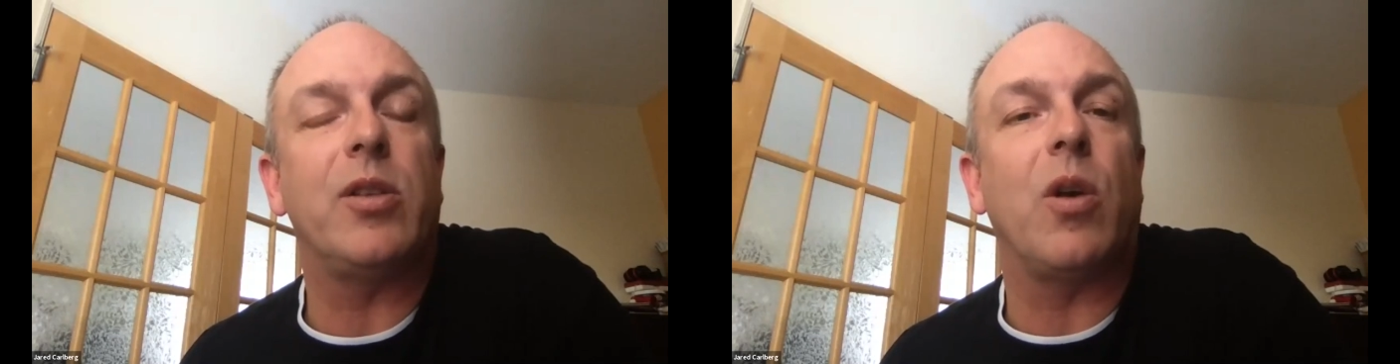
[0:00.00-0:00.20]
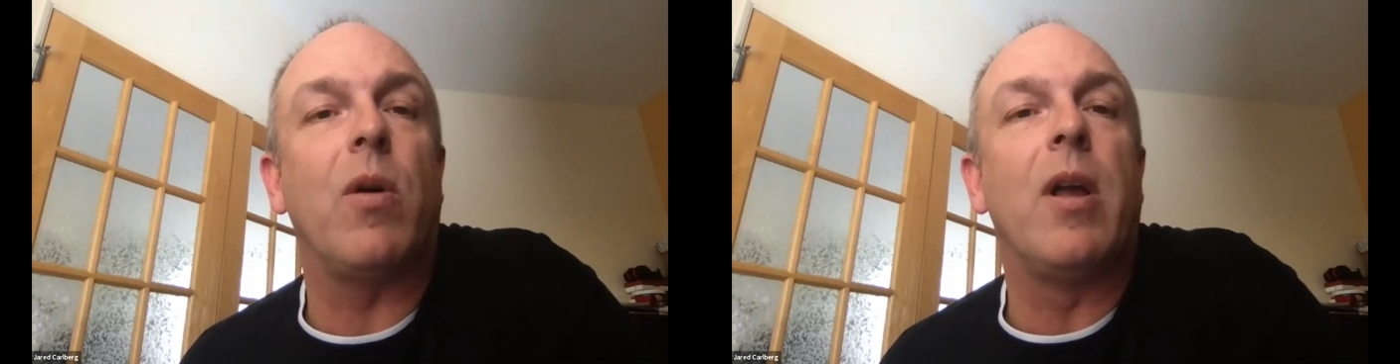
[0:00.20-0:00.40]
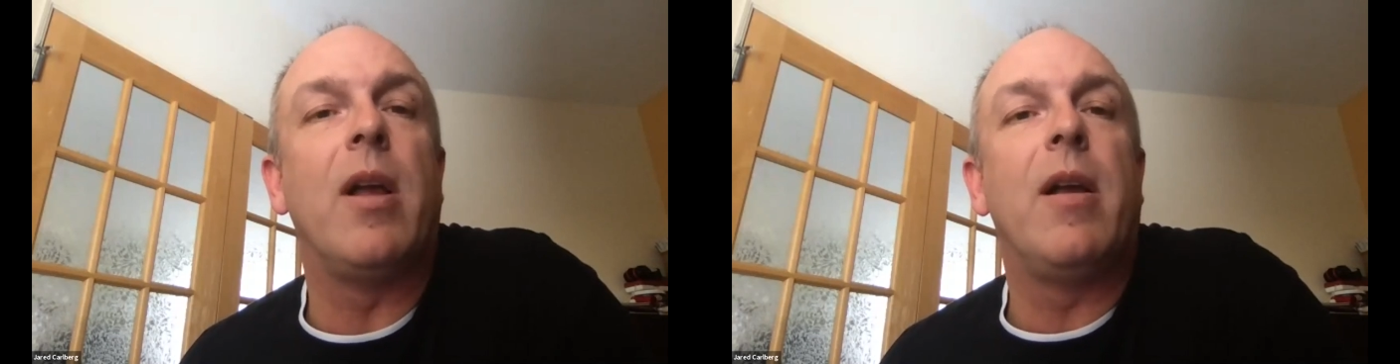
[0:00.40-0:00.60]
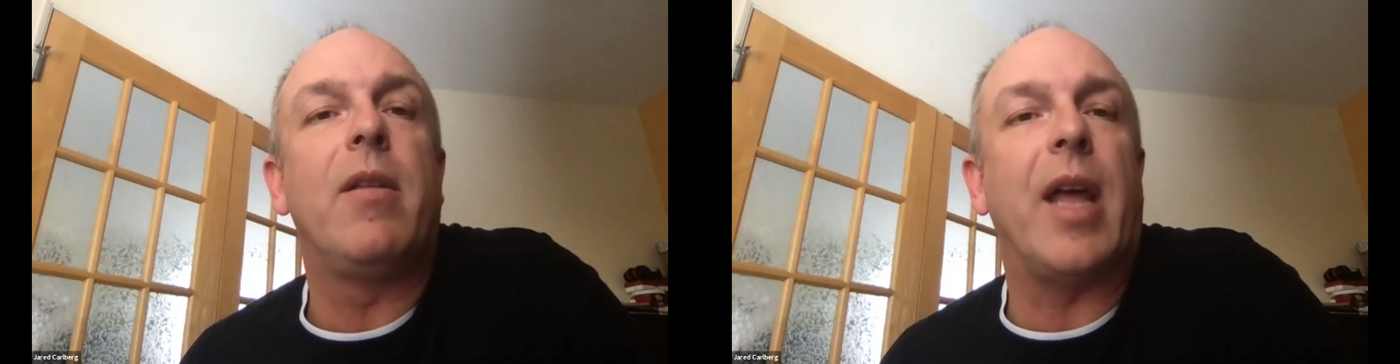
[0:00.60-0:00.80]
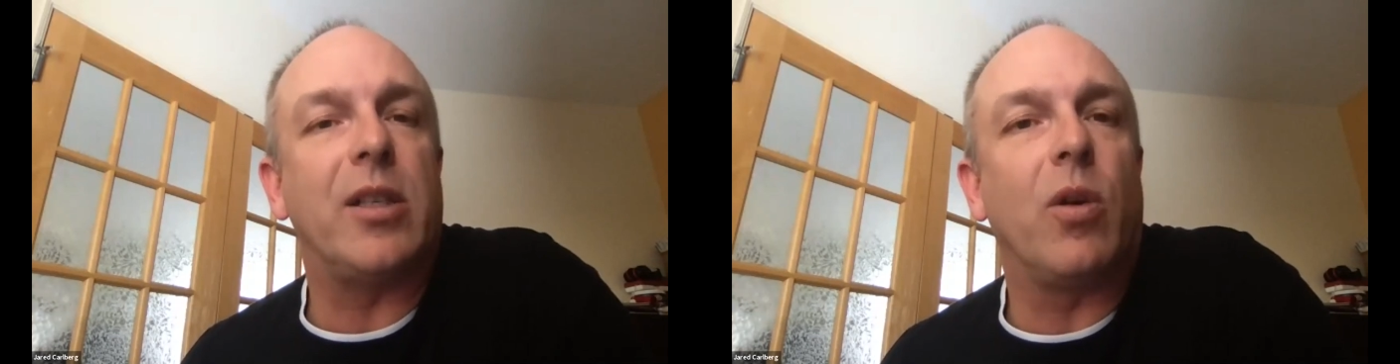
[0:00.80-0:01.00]
So
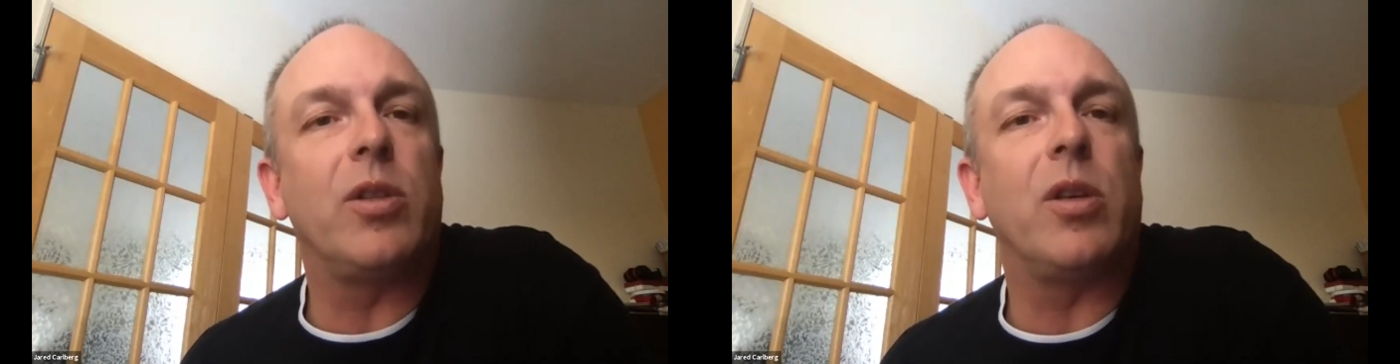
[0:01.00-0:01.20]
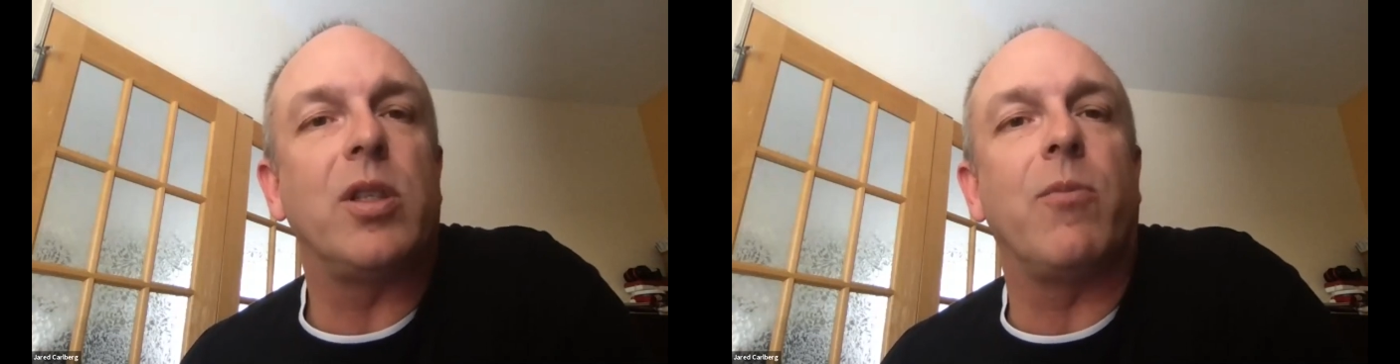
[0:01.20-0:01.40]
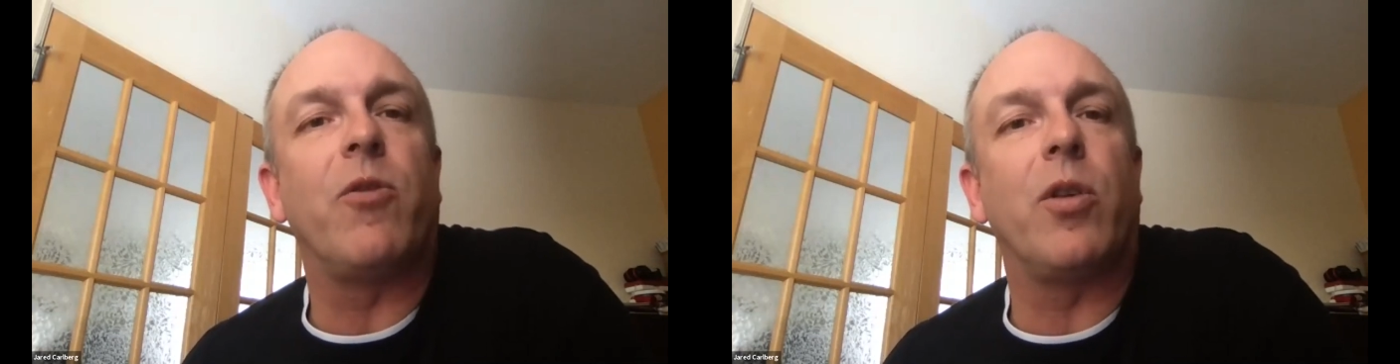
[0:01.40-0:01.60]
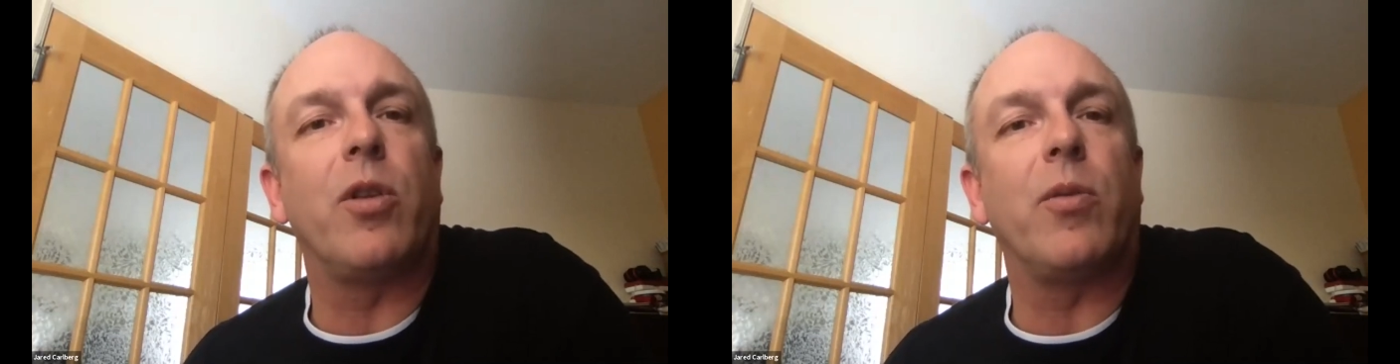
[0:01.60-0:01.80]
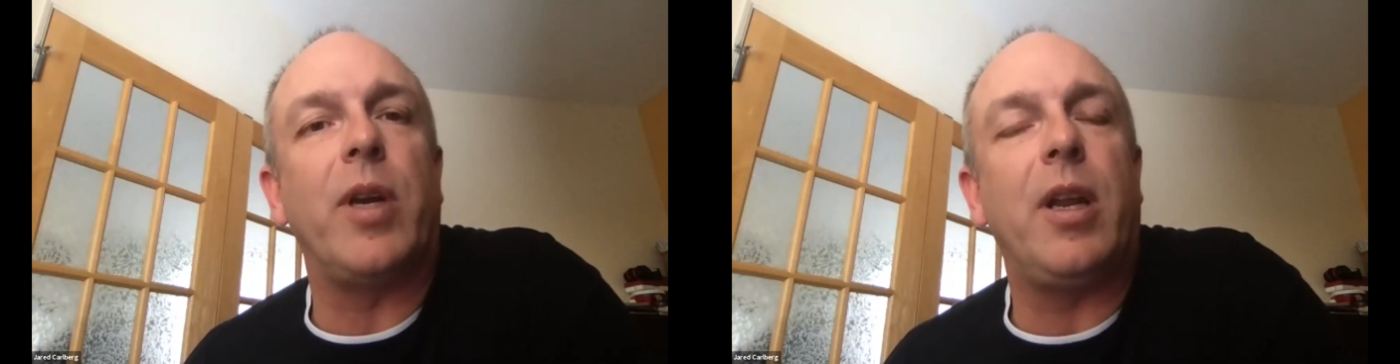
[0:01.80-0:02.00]
that's also some
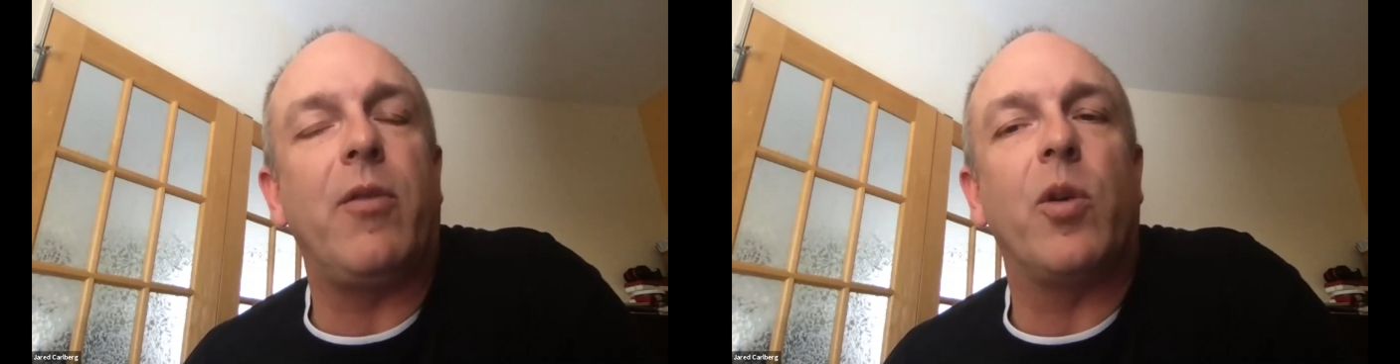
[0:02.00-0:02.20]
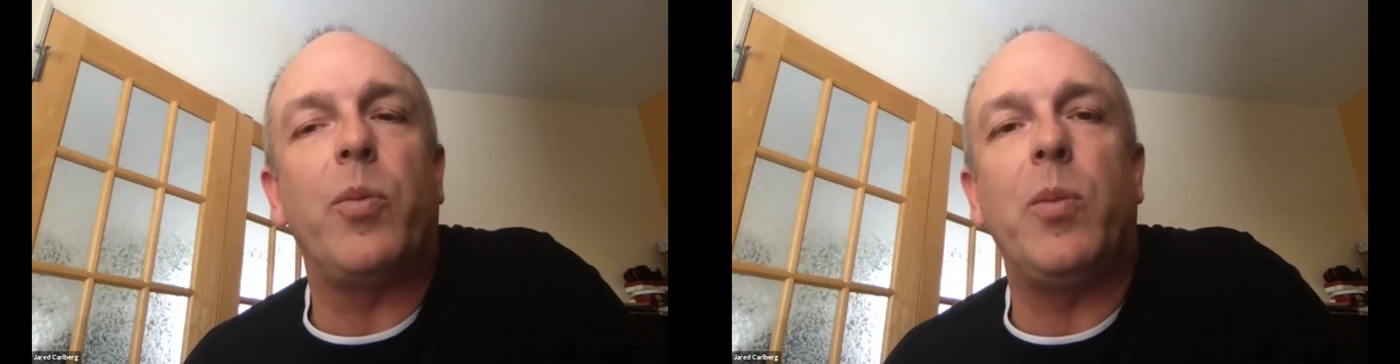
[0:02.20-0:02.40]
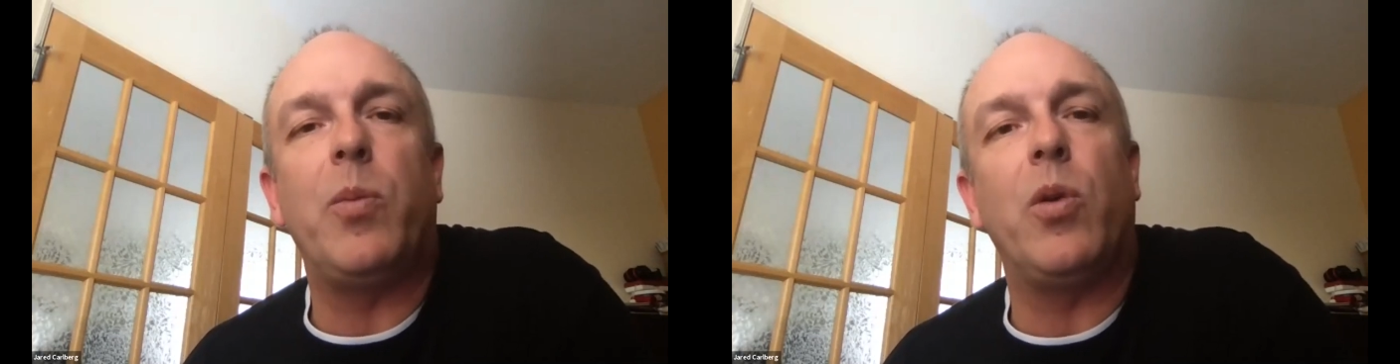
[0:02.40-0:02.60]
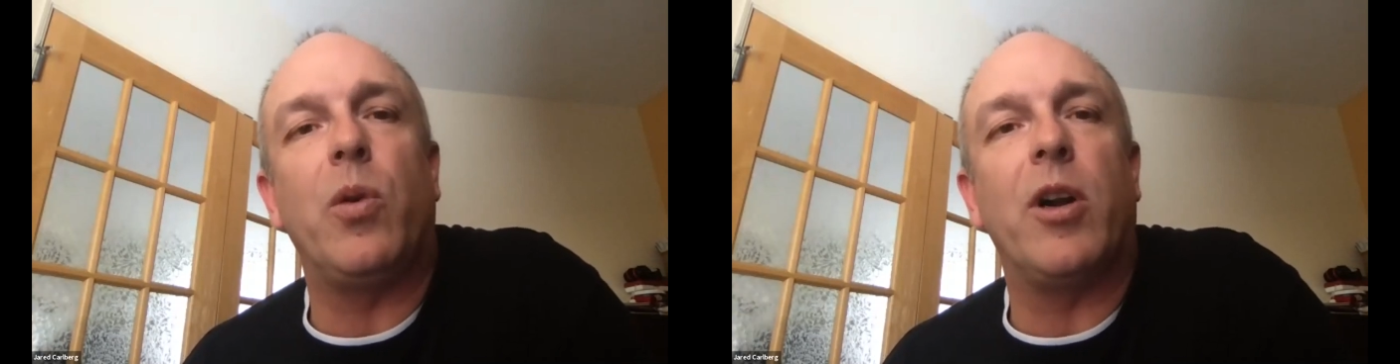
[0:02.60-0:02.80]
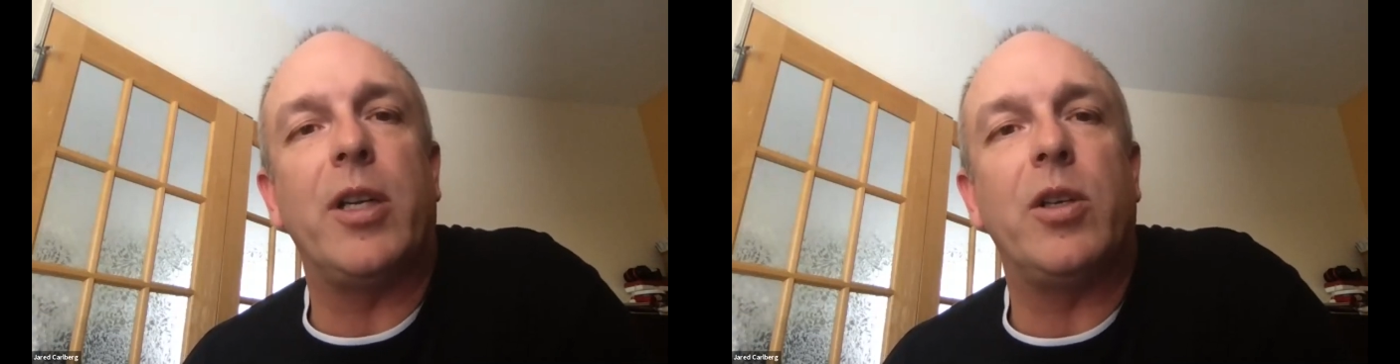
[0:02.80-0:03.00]
further reading for people who
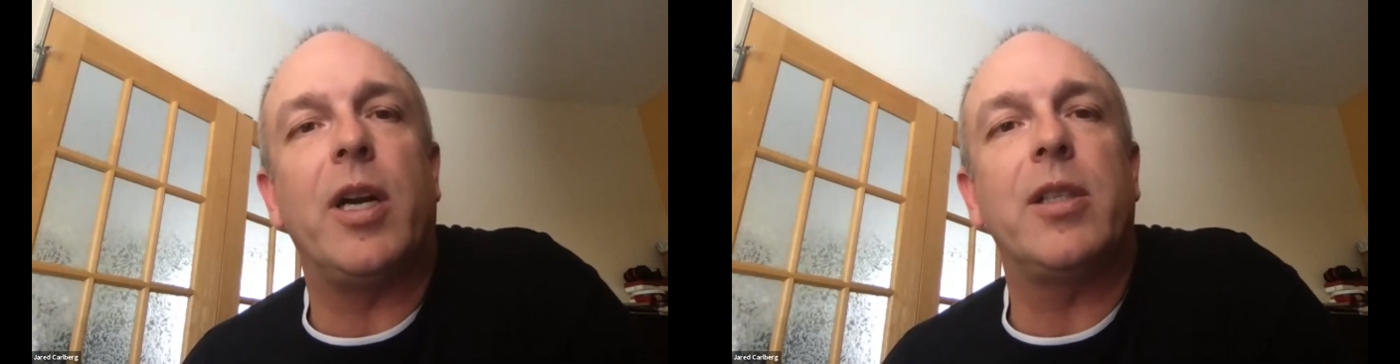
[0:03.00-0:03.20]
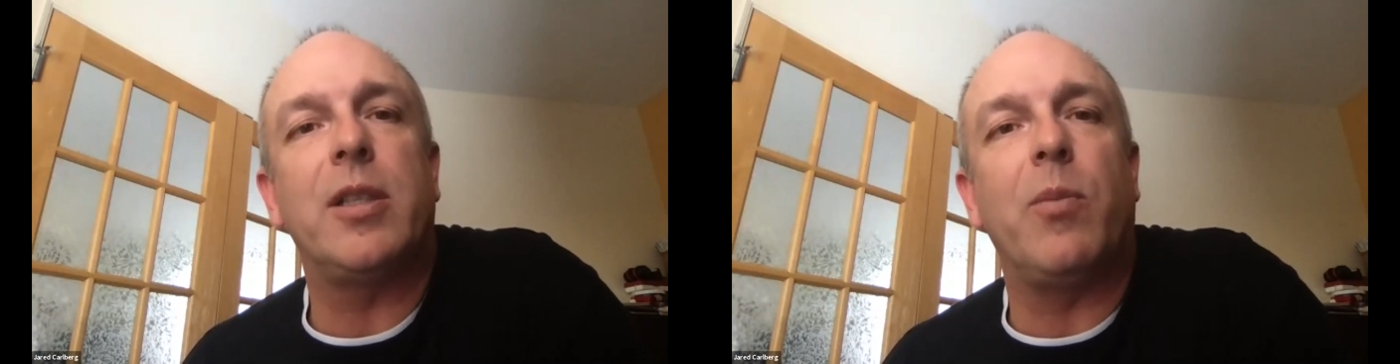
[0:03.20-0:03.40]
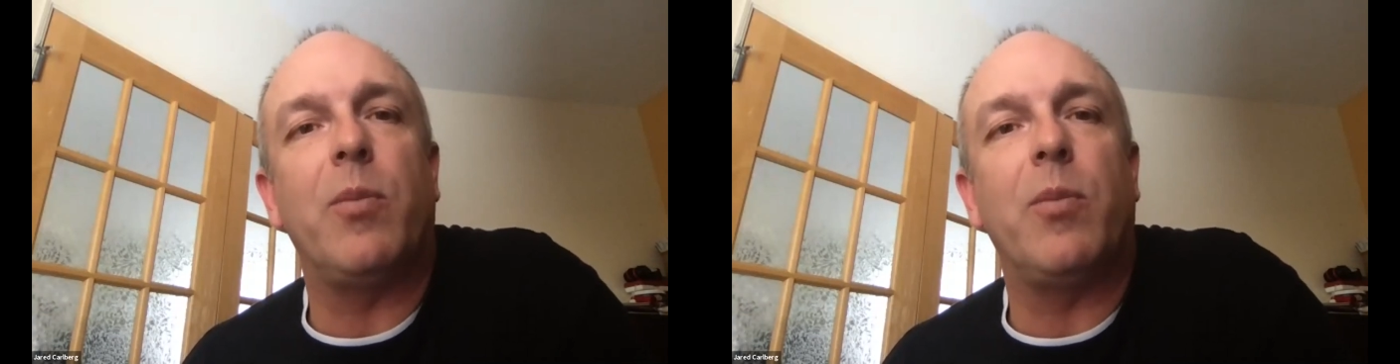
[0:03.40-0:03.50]
are interested,